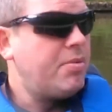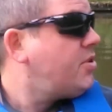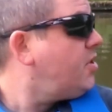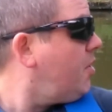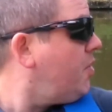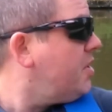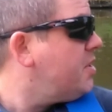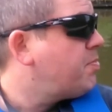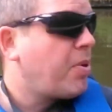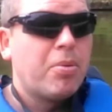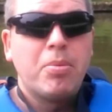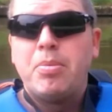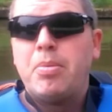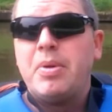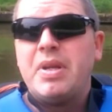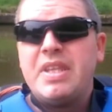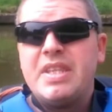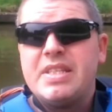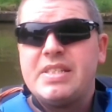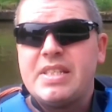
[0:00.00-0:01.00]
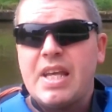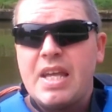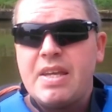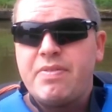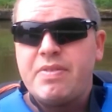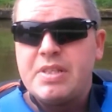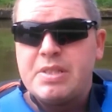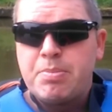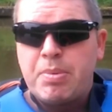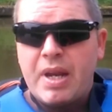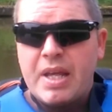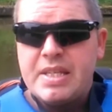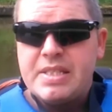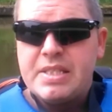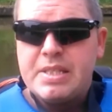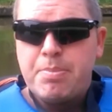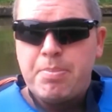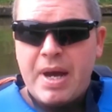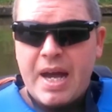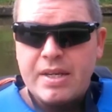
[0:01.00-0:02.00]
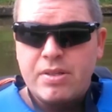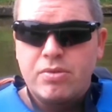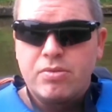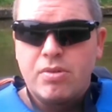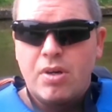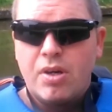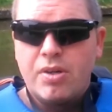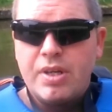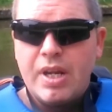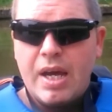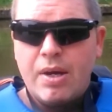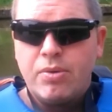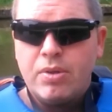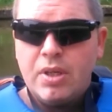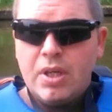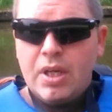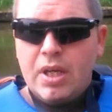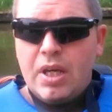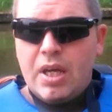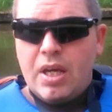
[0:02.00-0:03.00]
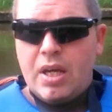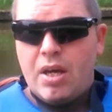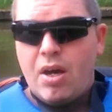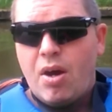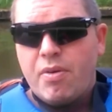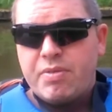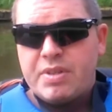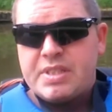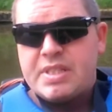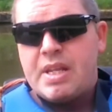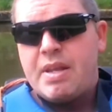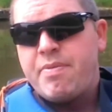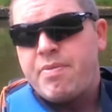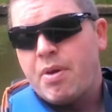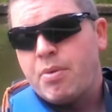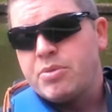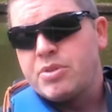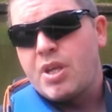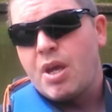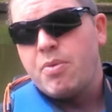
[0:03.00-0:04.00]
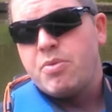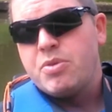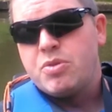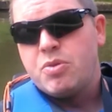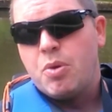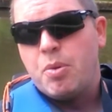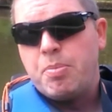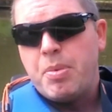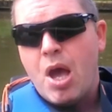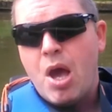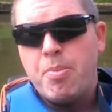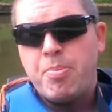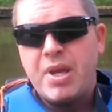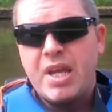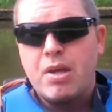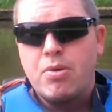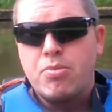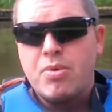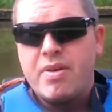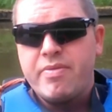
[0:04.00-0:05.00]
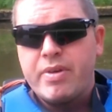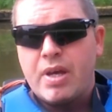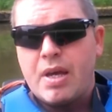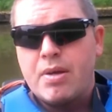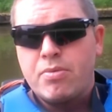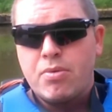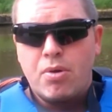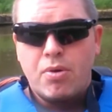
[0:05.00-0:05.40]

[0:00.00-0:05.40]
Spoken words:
so it's probably the safest place to paddle right now. Obviously if I was going to a bigger river